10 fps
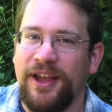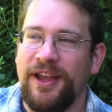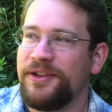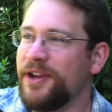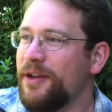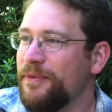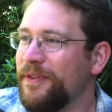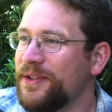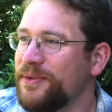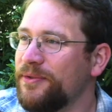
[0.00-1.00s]
And John, we've
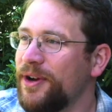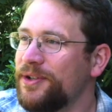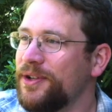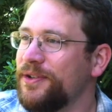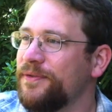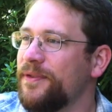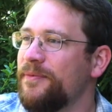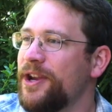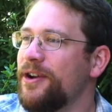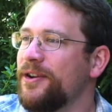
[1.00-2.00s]
got some questions from
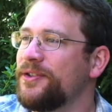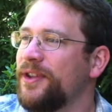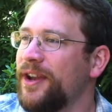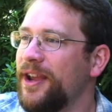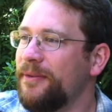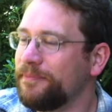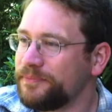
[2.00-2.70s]
readers today